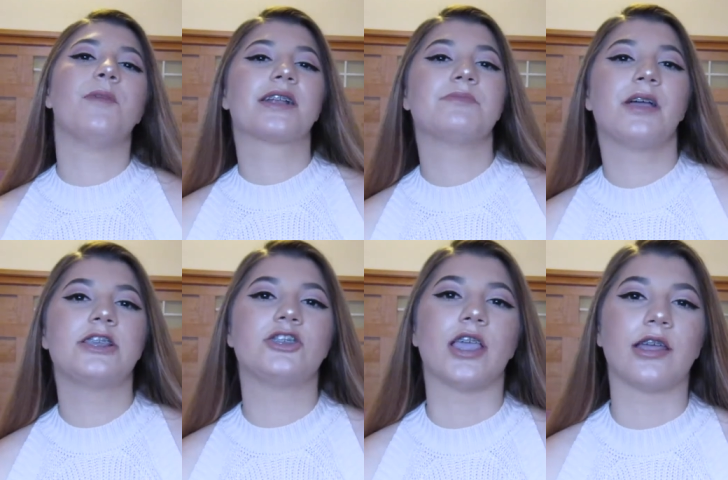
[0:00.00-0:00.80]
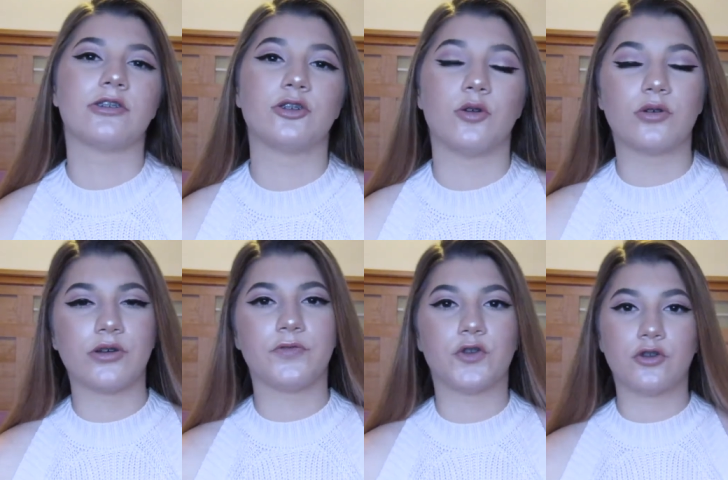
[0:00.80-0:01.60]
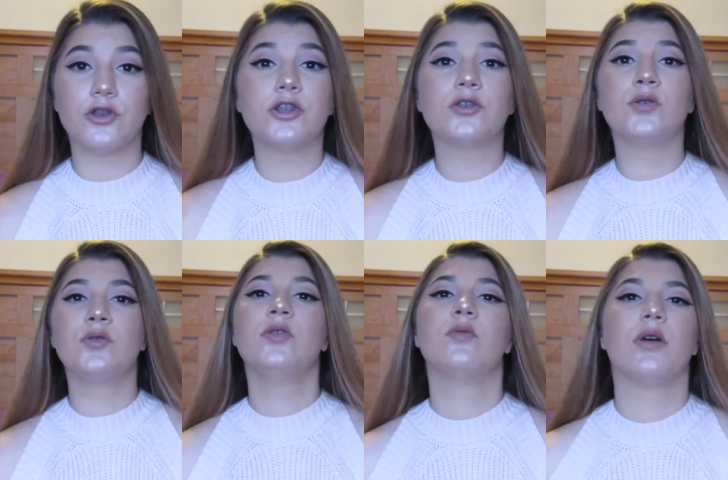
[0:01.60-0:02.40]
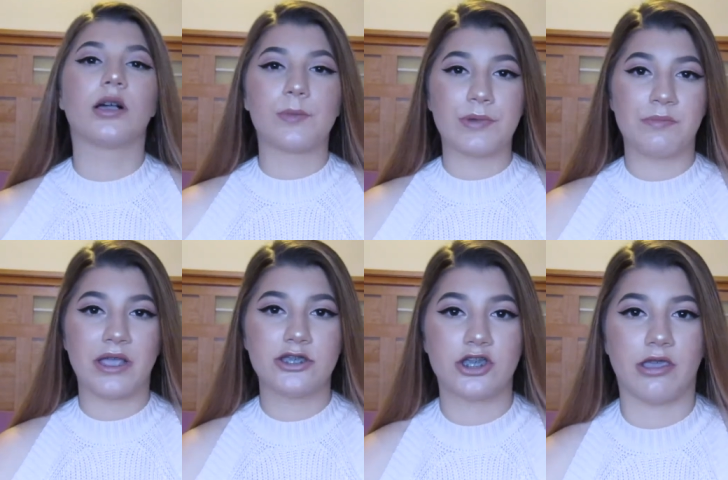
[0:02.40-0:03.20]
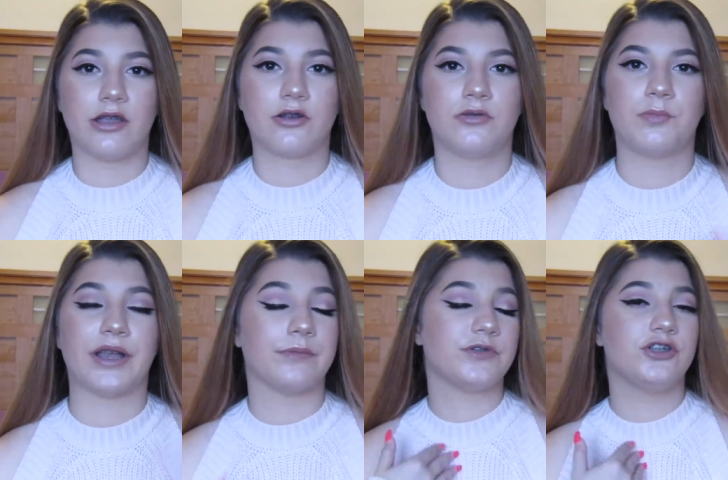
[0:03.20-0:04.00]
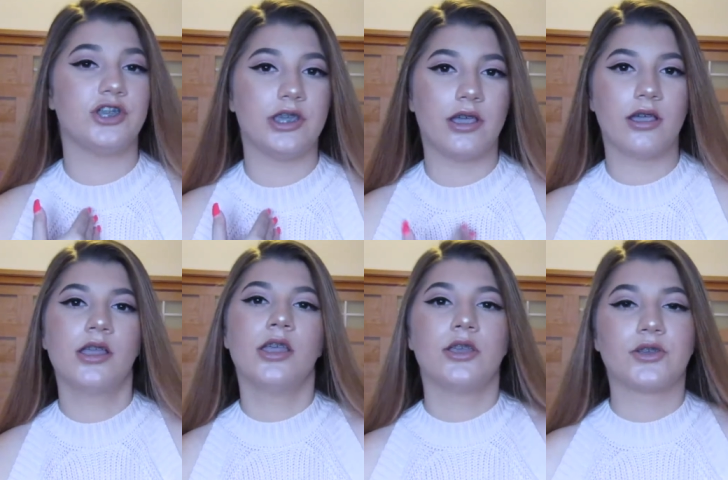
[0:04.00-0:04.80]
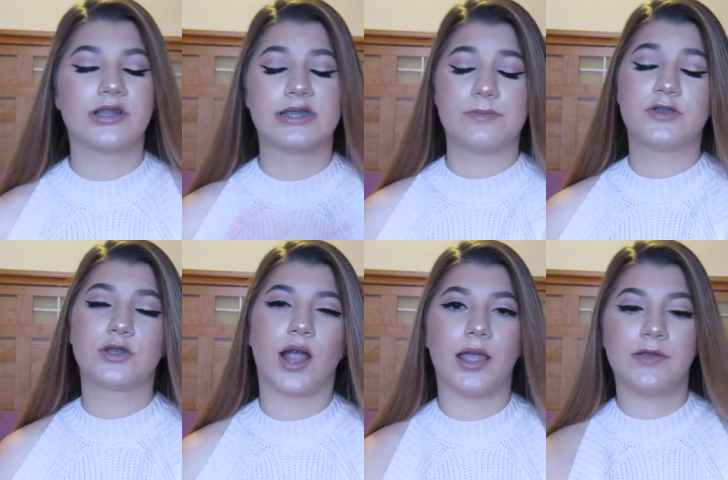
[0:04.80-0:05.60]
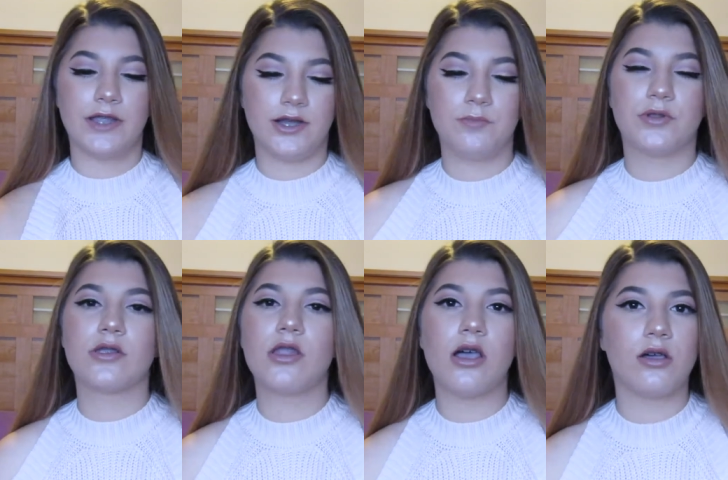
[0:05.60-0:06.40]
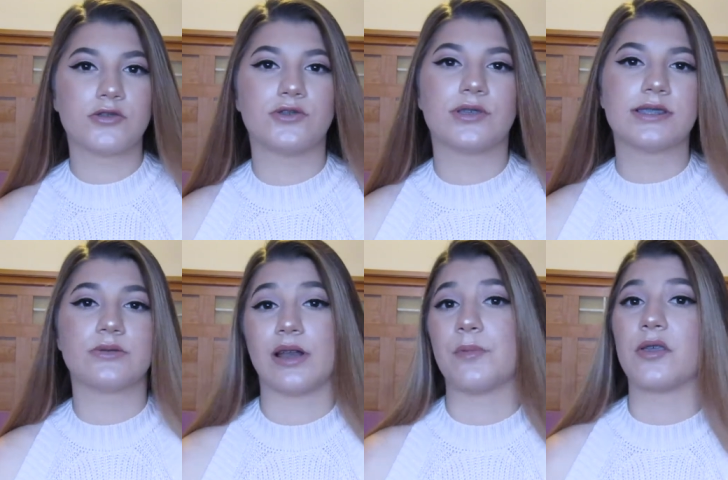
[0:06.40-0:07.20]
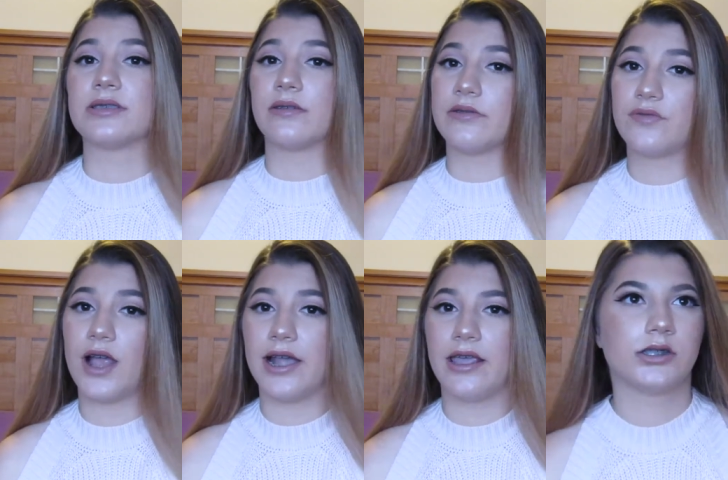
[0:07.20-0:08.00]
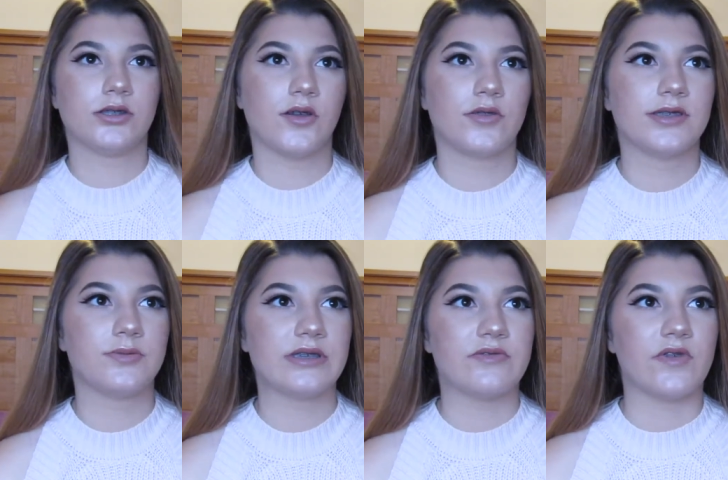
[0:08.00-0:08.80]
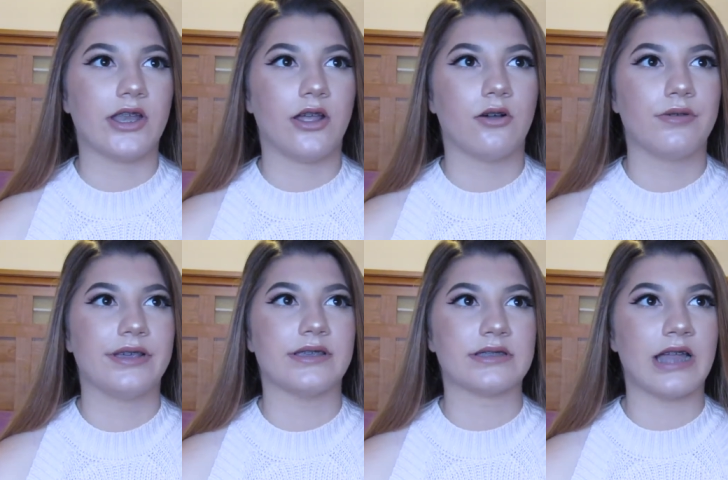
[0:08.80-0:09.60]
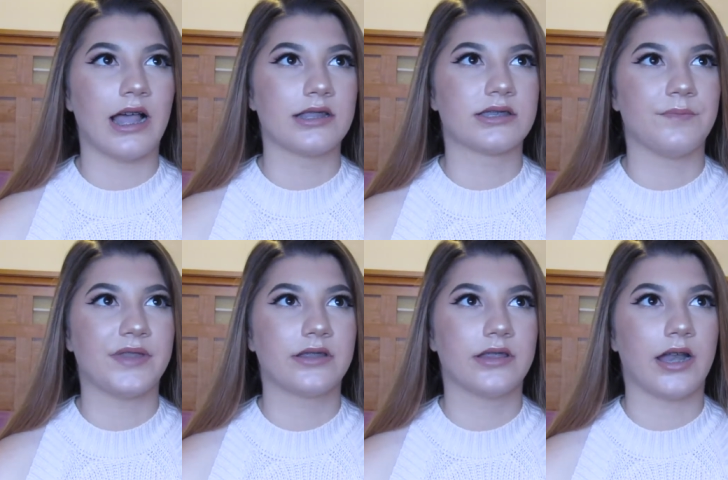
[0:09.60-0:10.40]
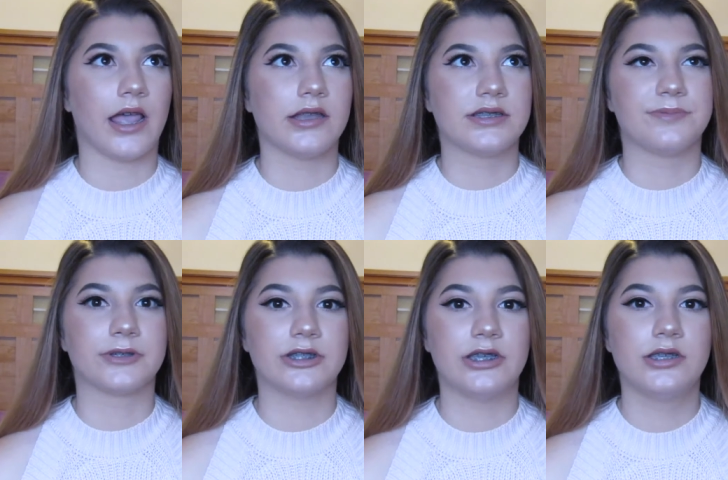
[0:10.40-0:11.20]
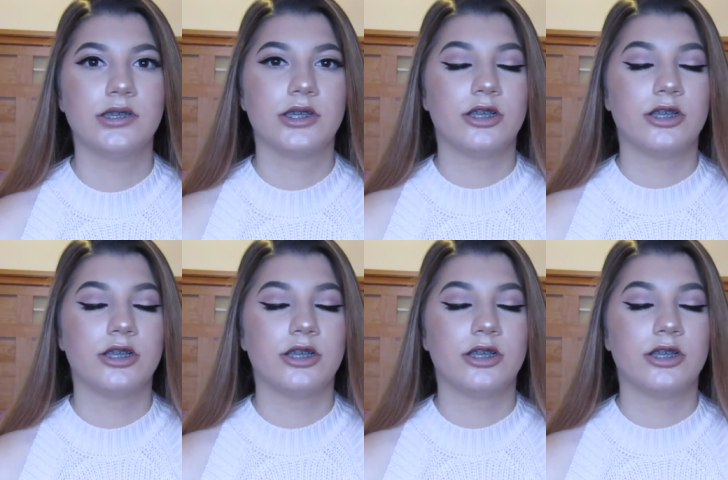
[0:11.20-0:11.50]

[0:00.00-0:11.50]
back to my channel, or if you're new, welcome to my channel. My name's Gia. You can subscribe here below so you can see what I post every Friday. So this week's video is not something that I typically